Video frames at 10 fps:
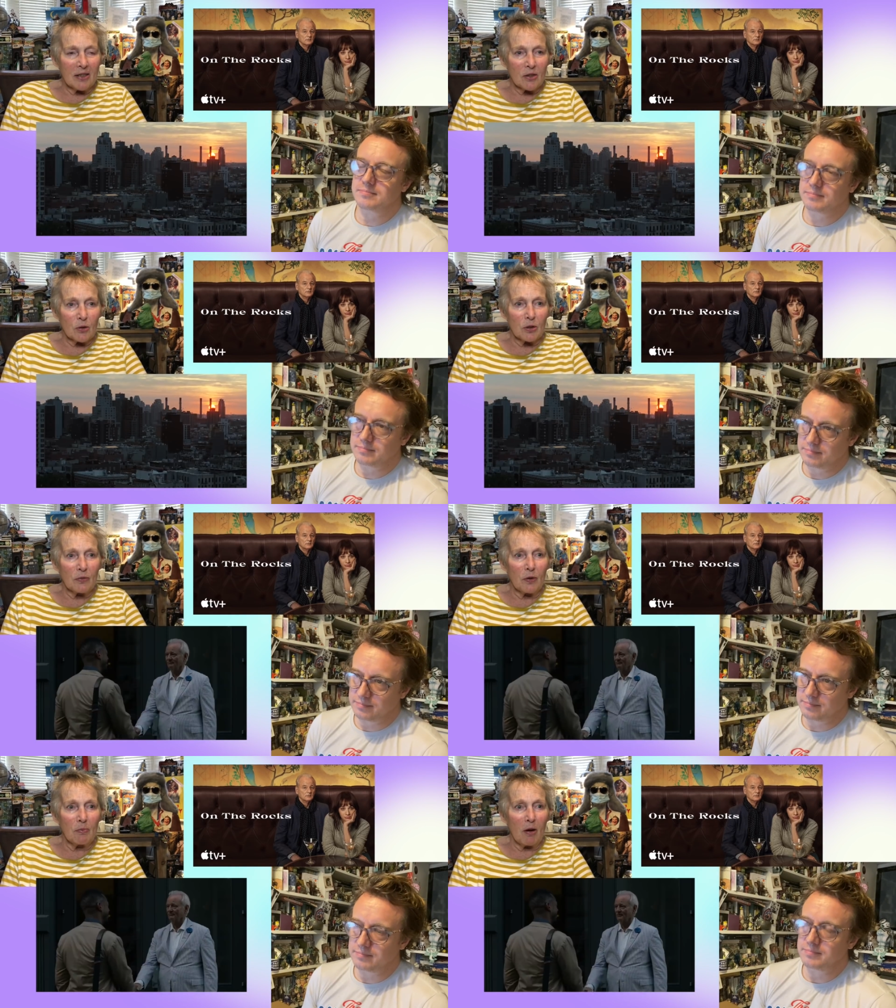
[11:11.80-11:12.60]
Speaker 1: as
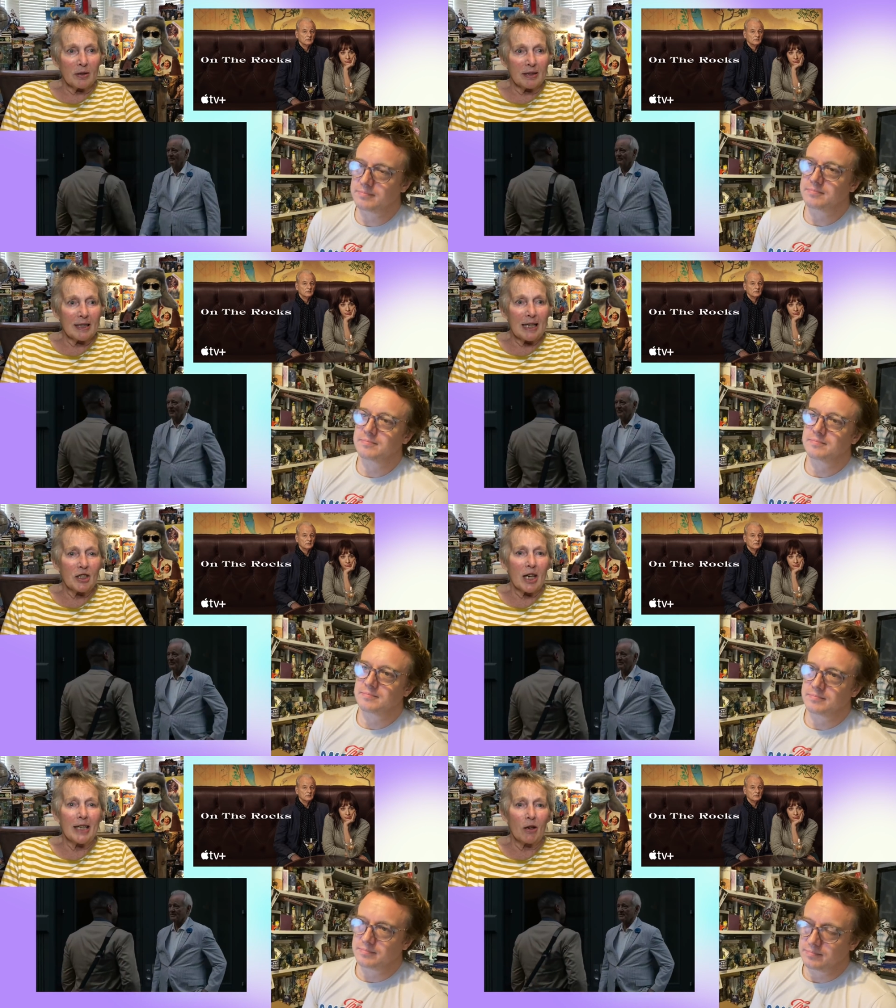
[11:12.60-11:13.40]
sort of a modern
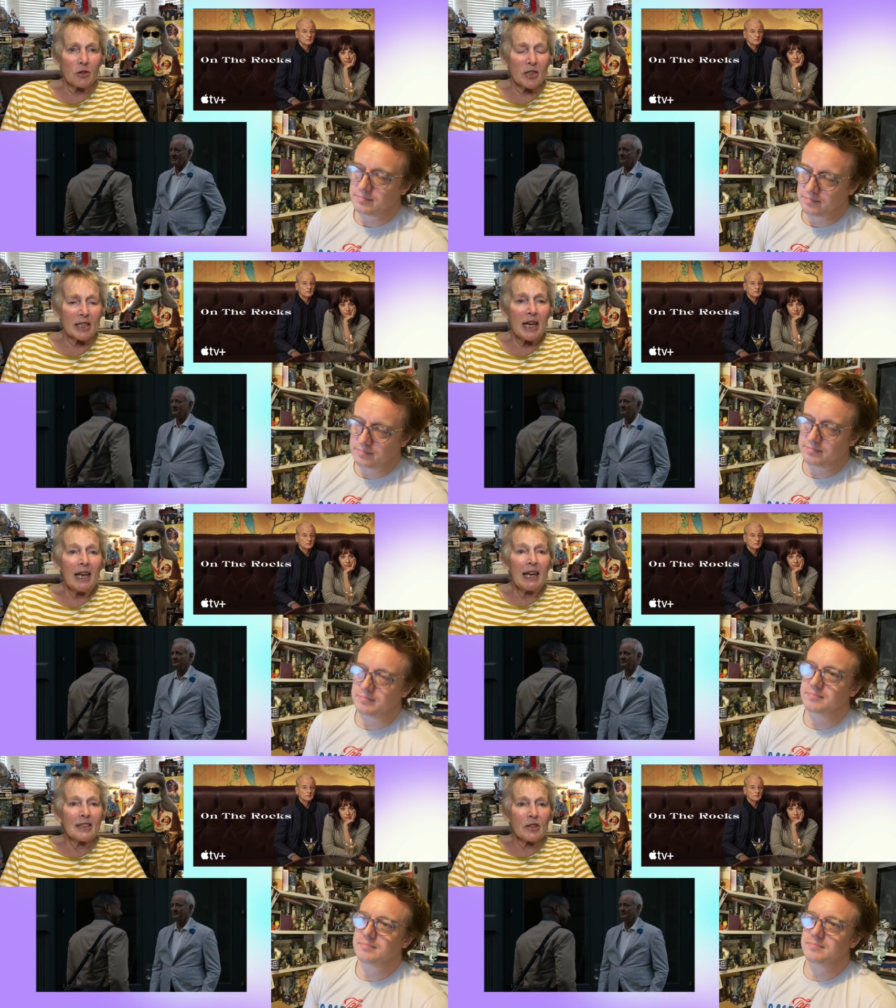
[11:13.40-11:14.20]
day Jane
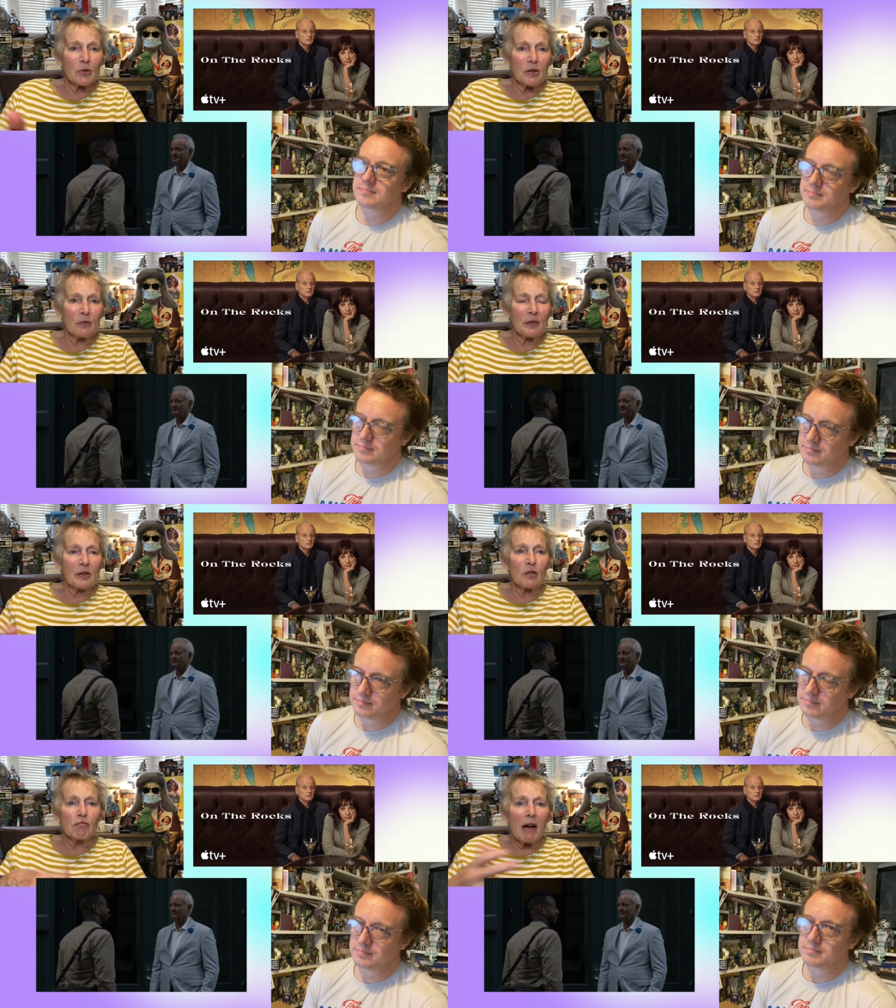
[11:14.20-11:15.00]
Austen. Mm. It's sort of
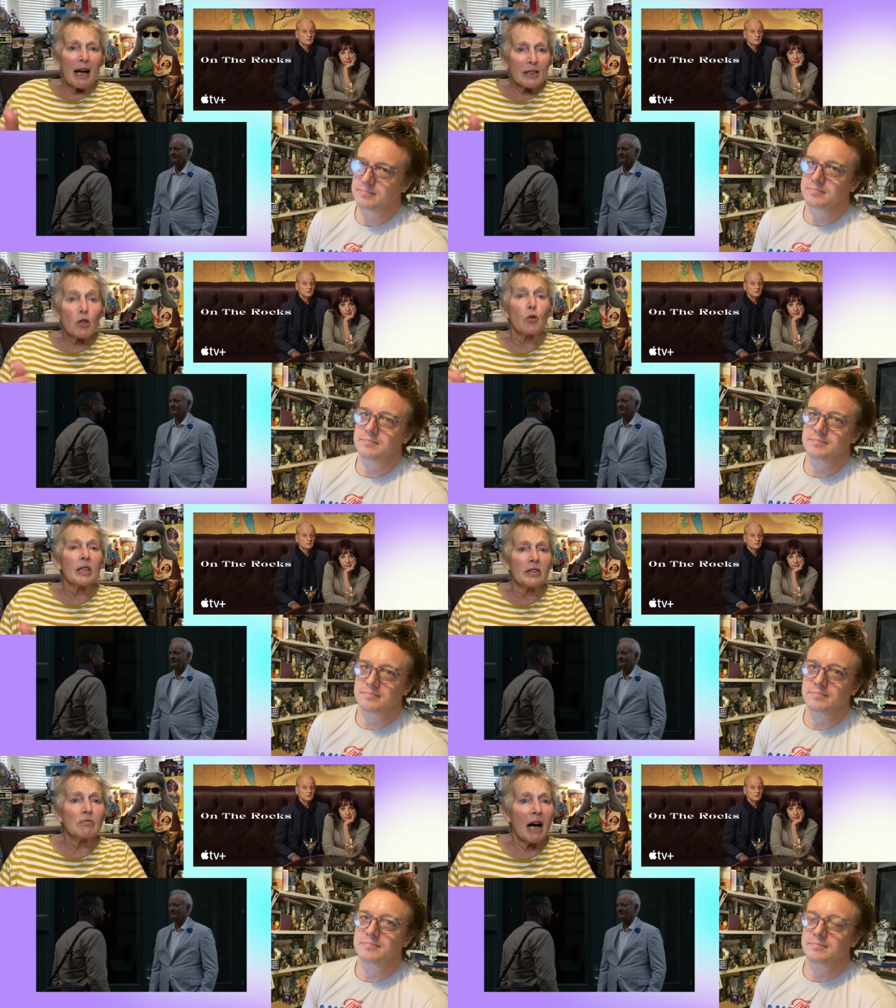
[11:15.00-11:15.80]
the it's
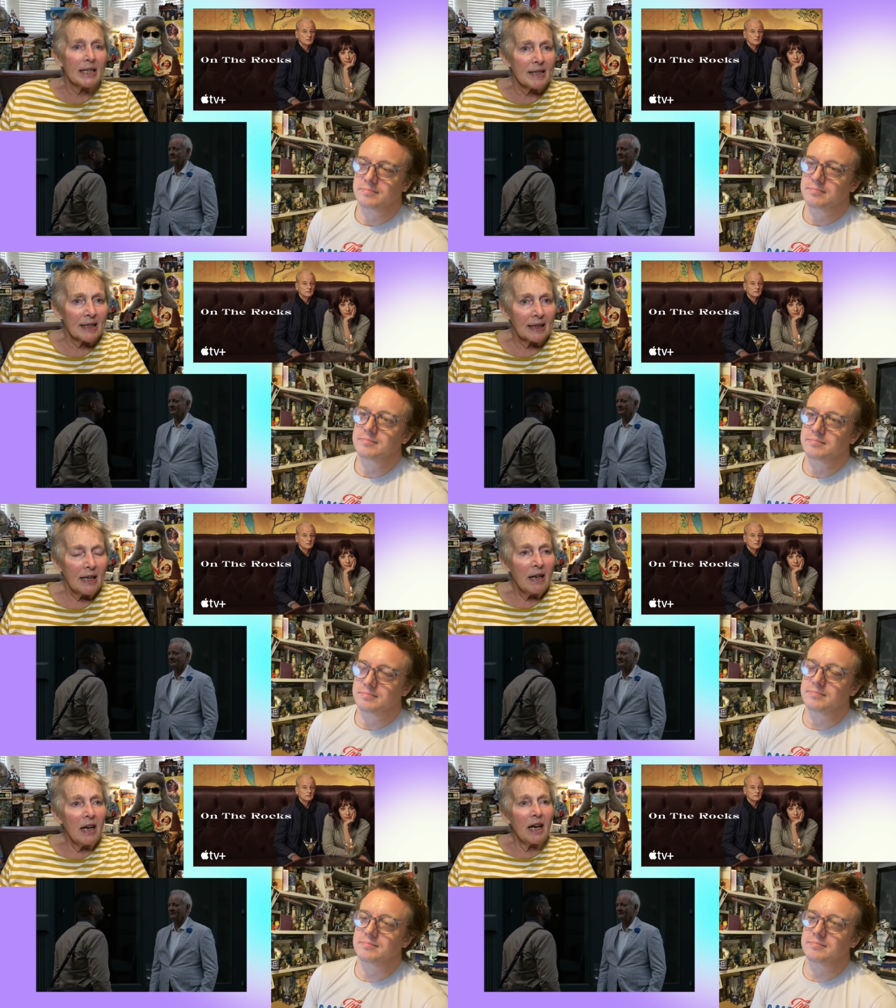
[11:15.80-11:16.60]
all in the writing,
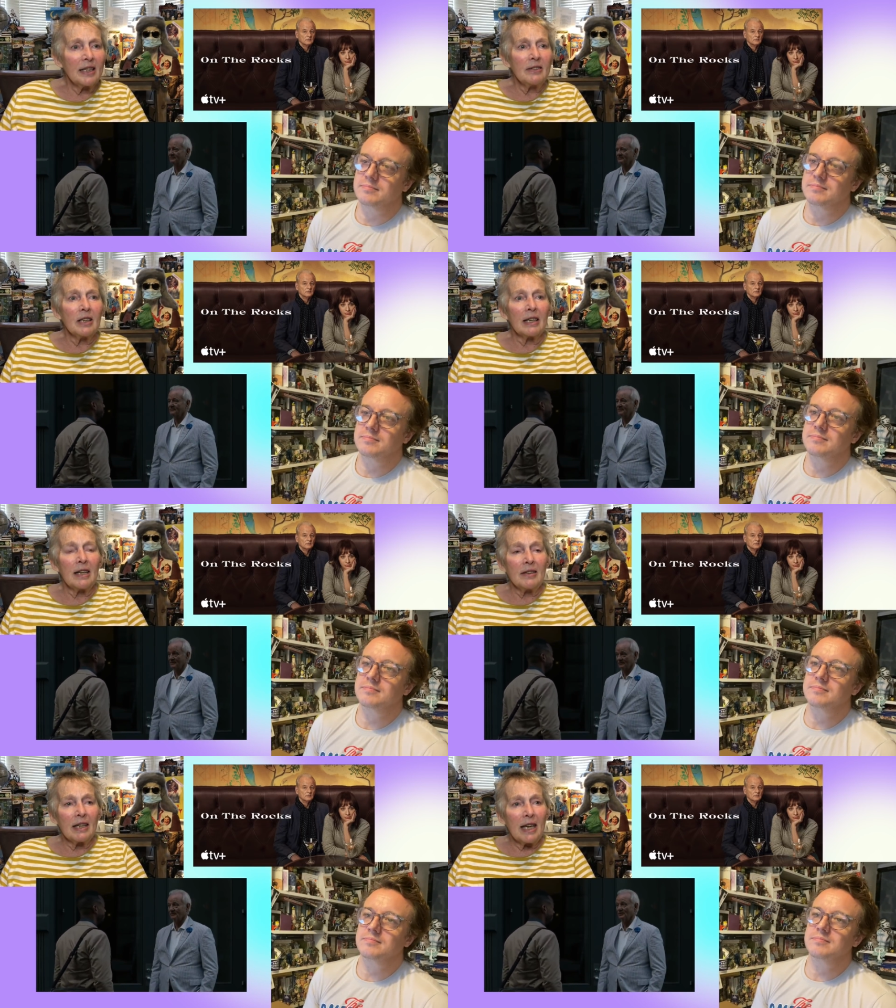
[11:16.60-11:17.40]
mm. and in
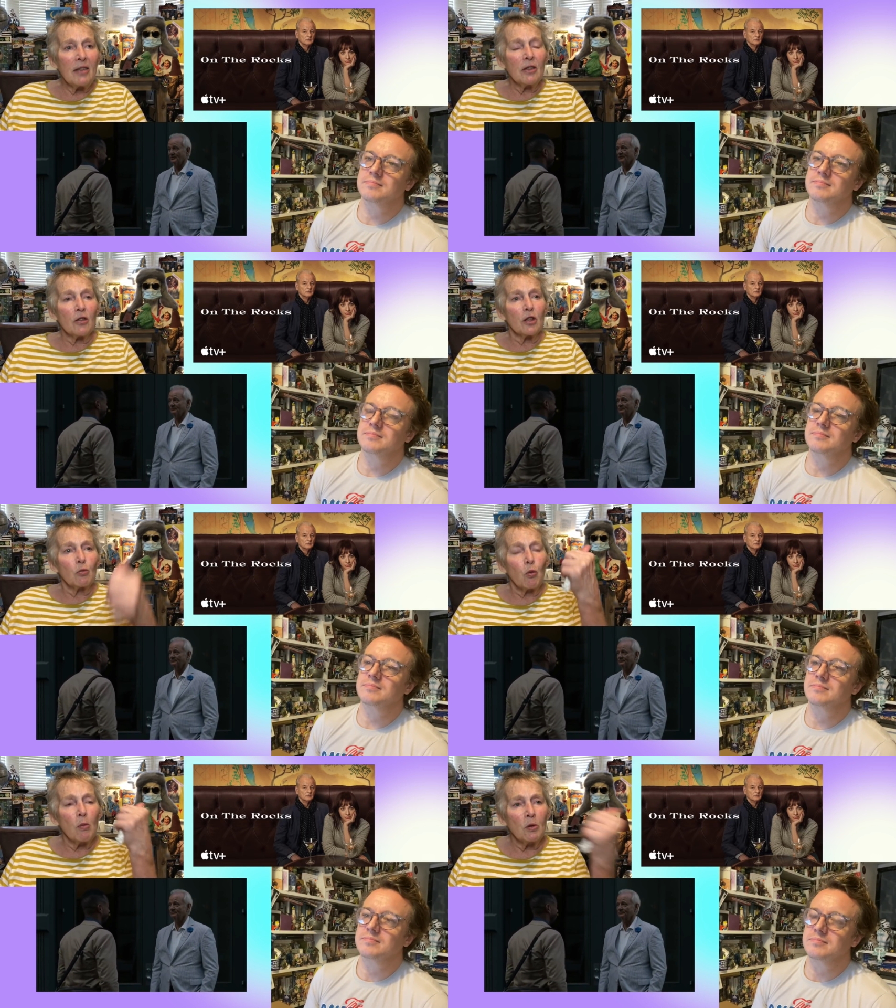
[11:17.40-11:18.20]
in in that
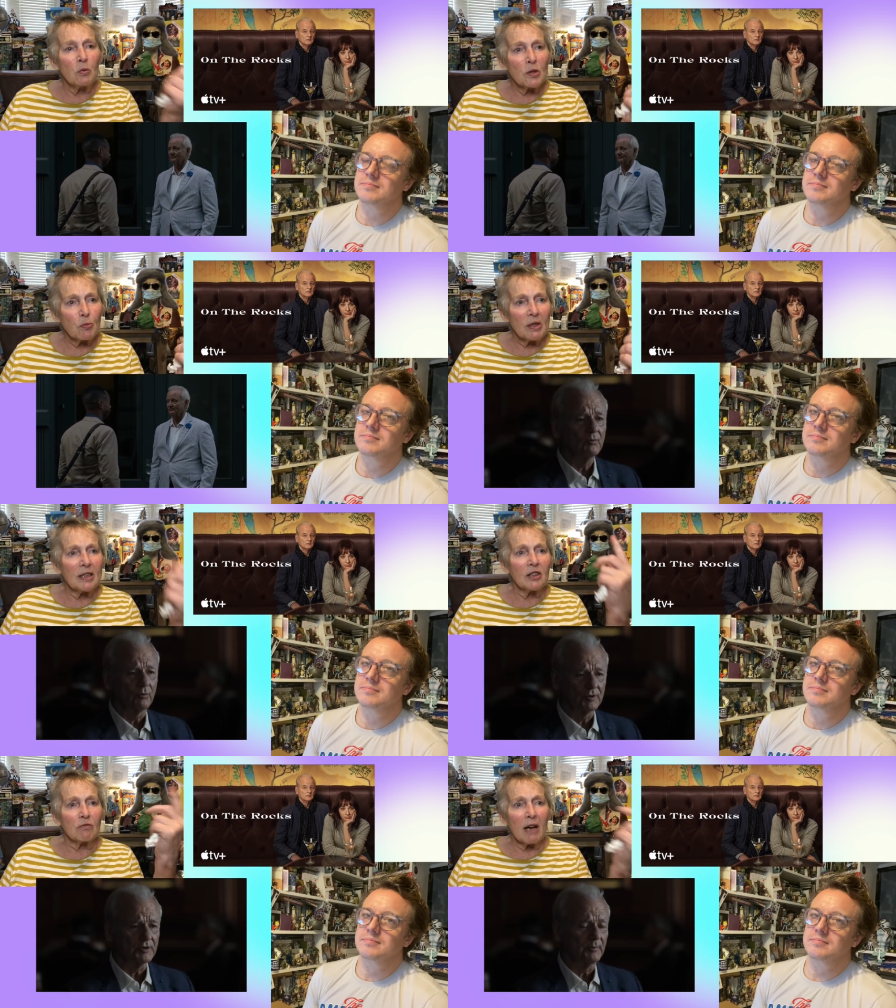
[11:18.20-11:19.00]
the woman was
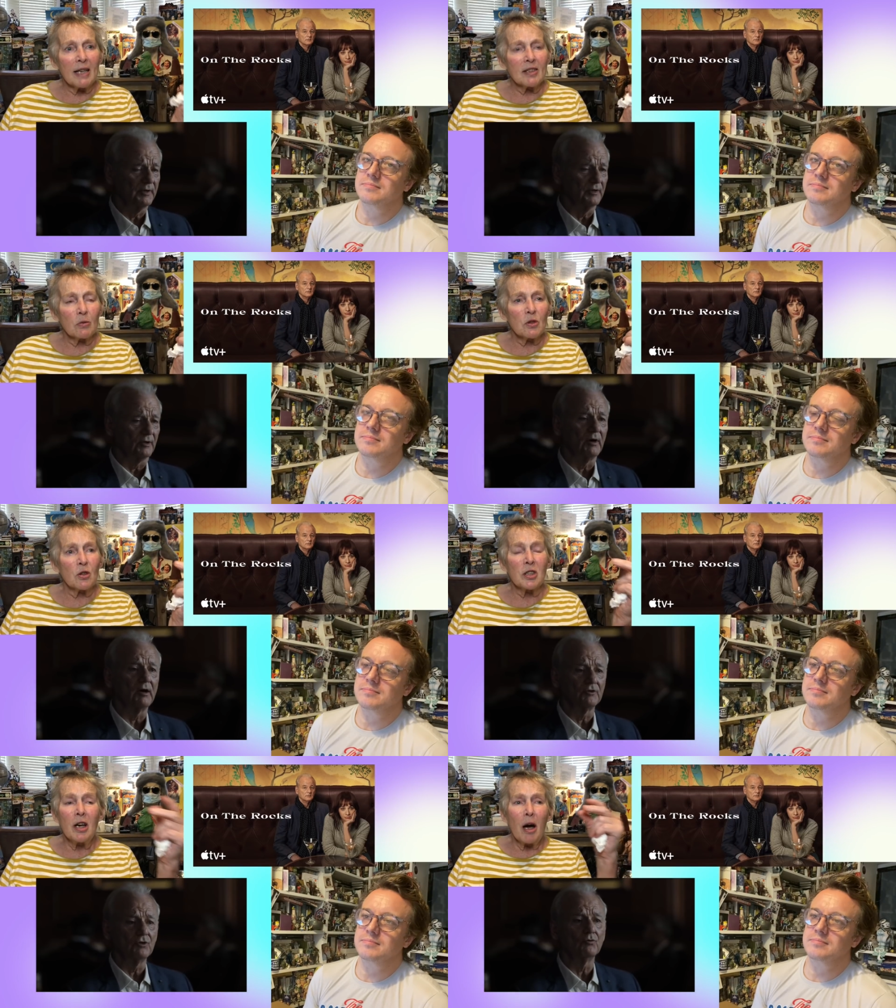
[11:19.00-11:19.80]
brilliant, the writing was
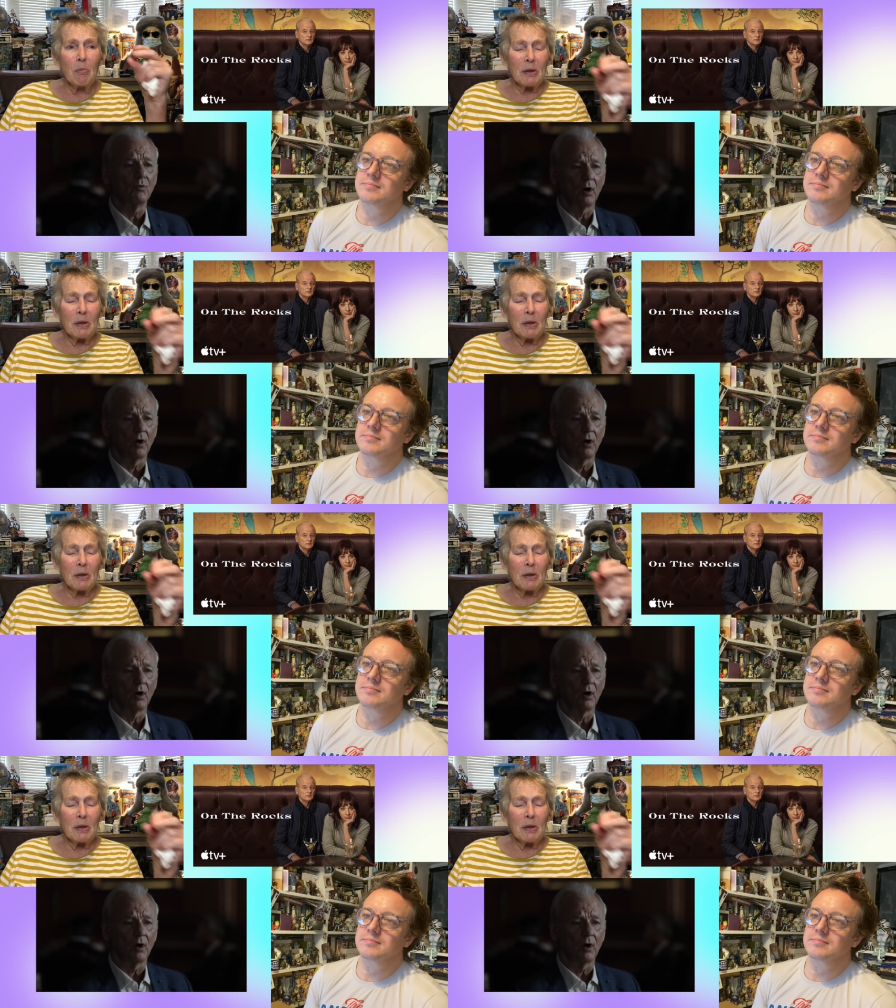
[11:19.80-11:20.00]
good, and